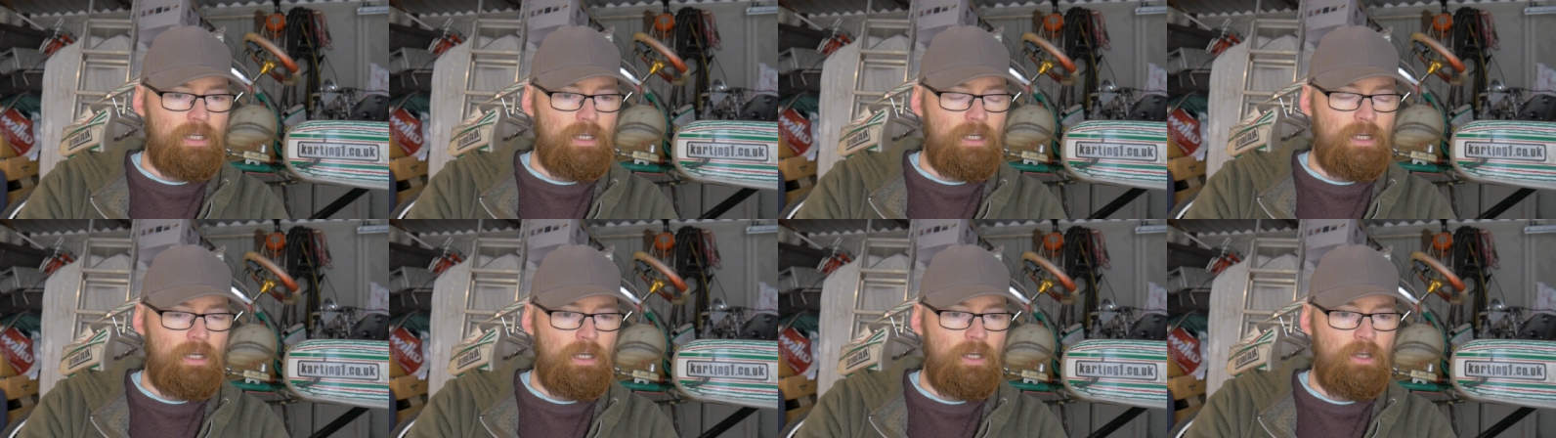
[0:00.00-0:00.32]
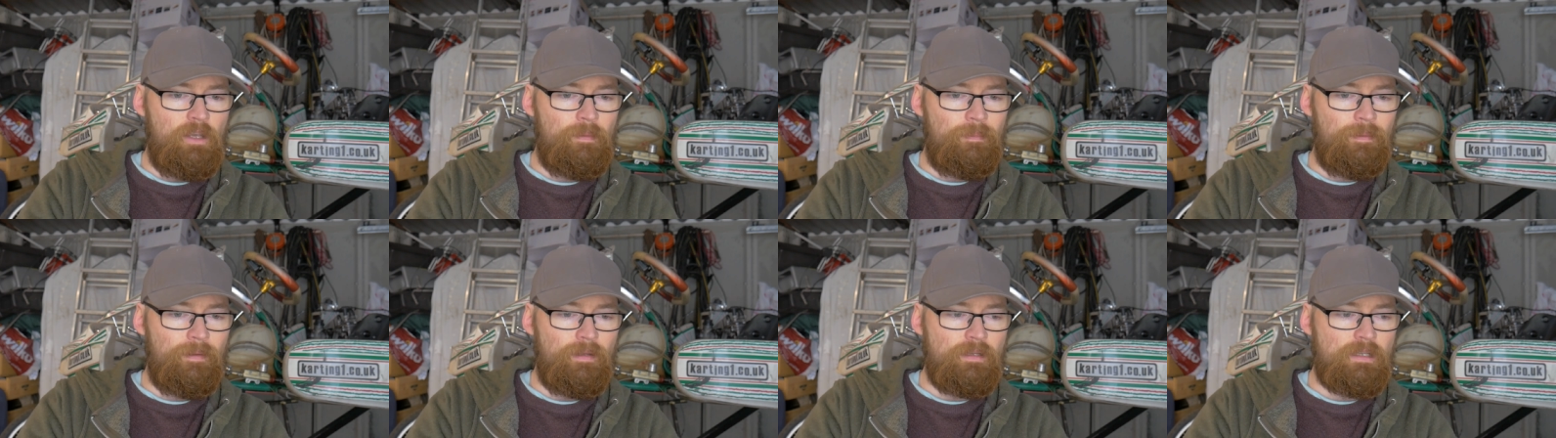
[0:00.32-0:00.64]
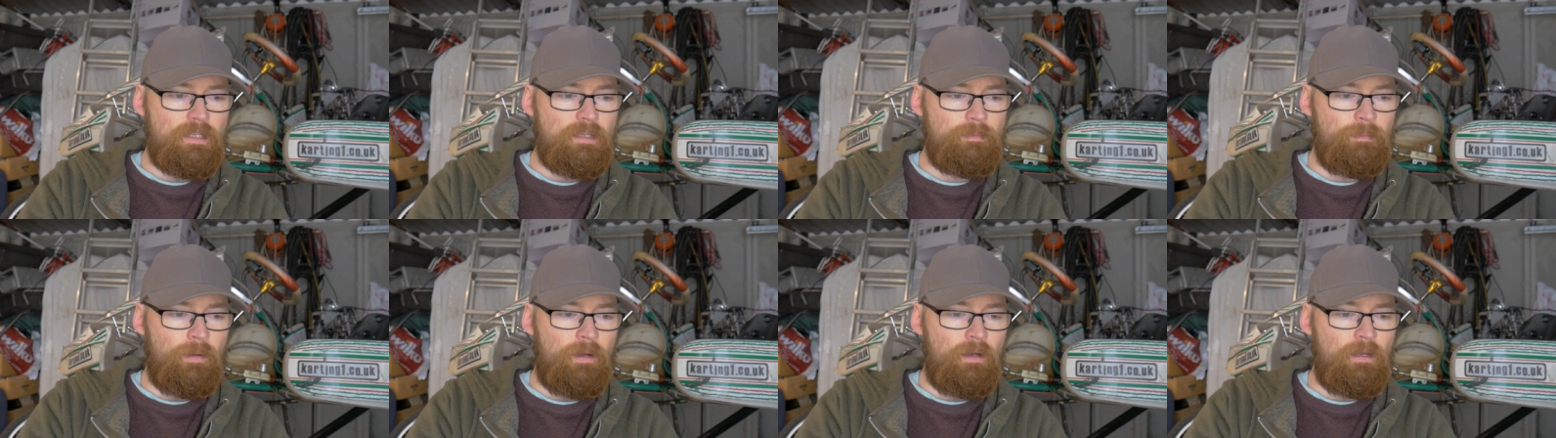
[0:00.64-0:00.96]
I hope it
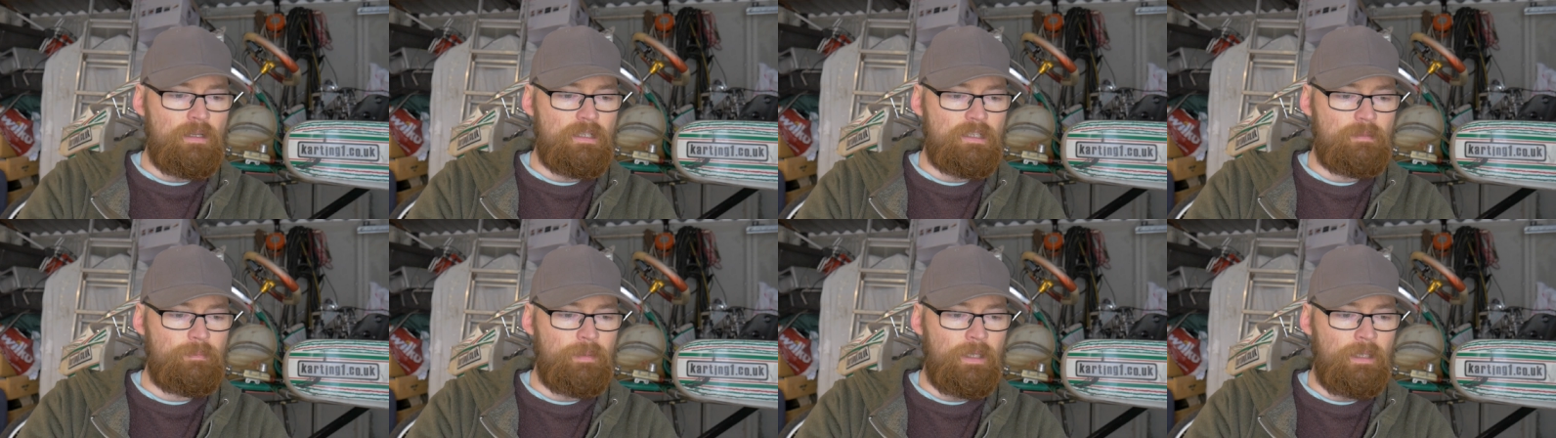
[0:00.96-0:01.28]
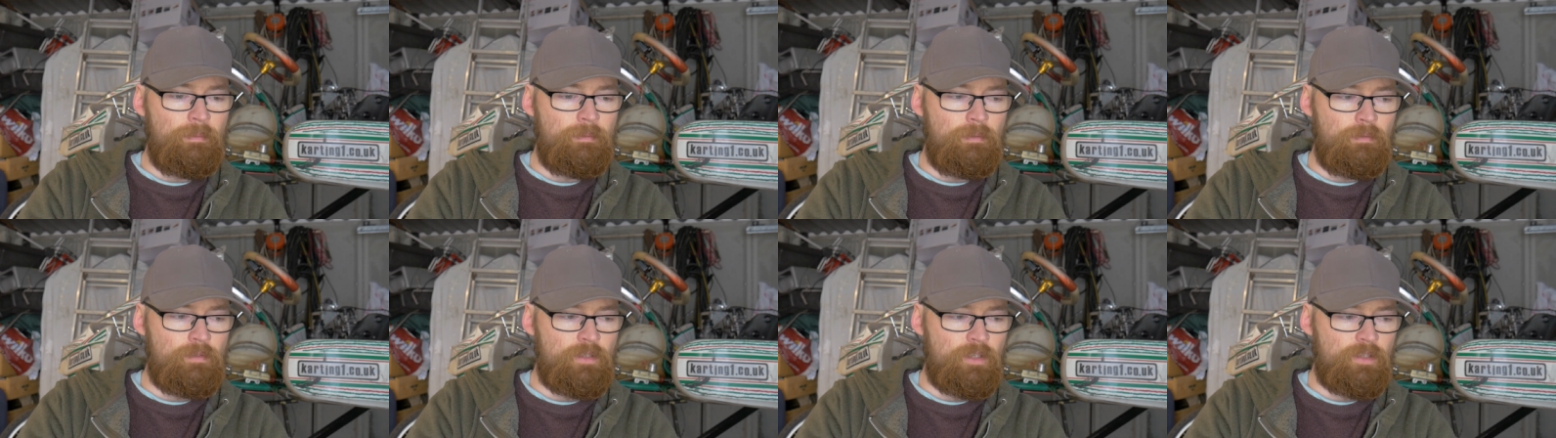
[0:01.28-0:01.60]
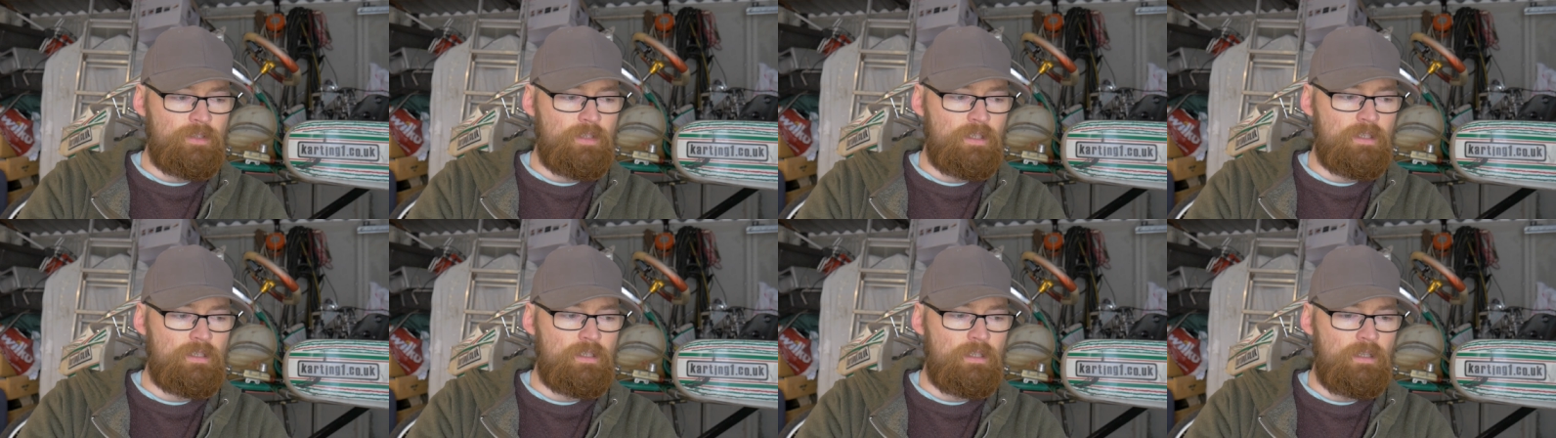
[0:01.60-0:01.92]
inspires people
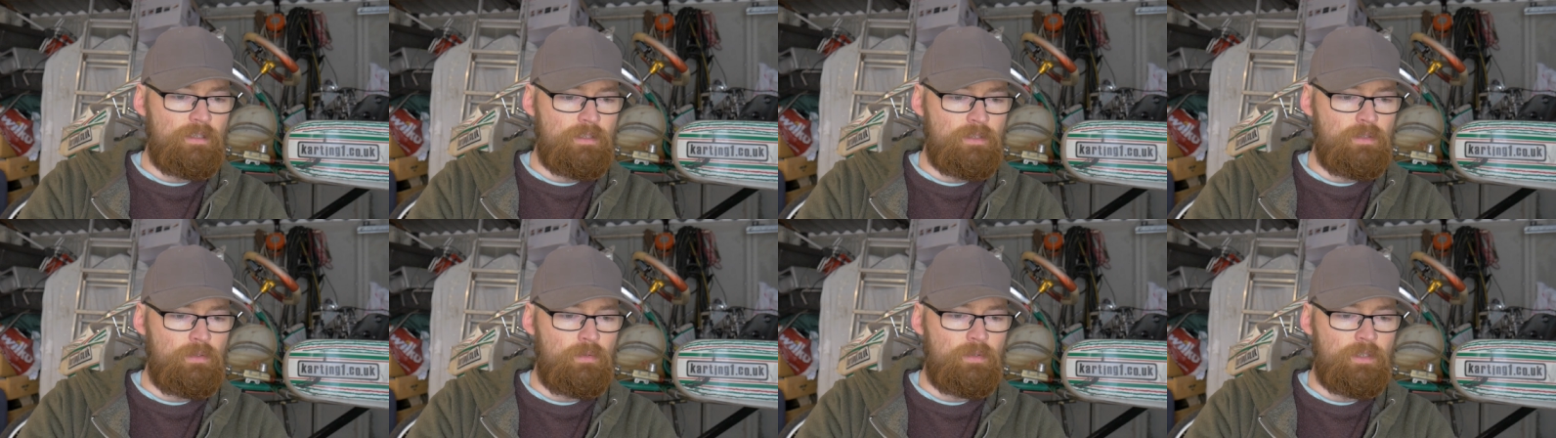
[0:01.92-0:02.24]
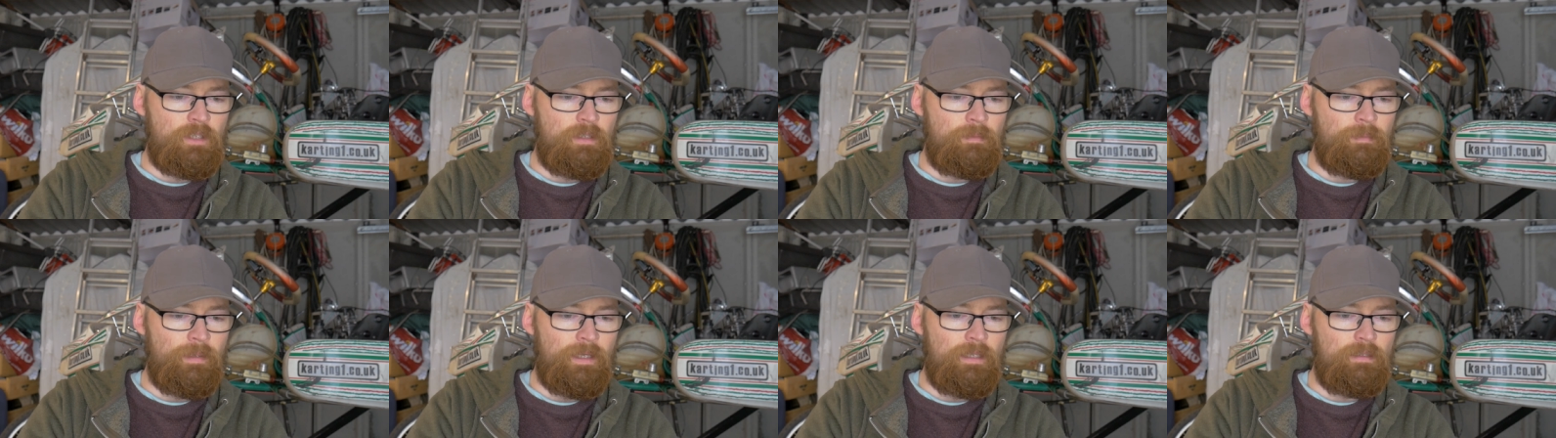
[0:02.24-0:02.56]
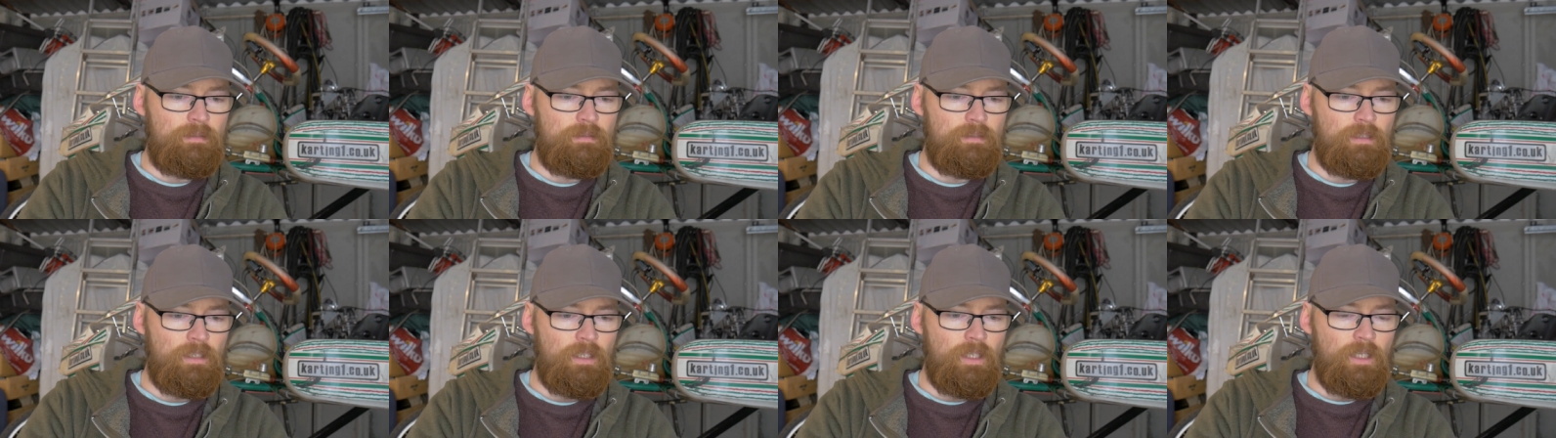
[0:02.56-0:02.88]
just to start talking
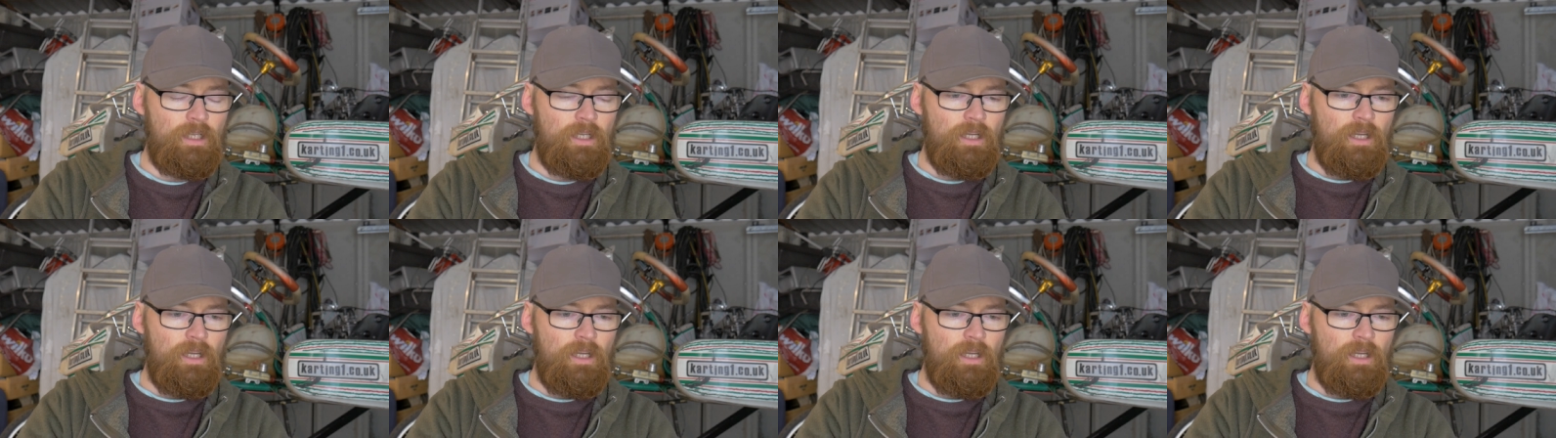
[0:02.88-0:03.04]
about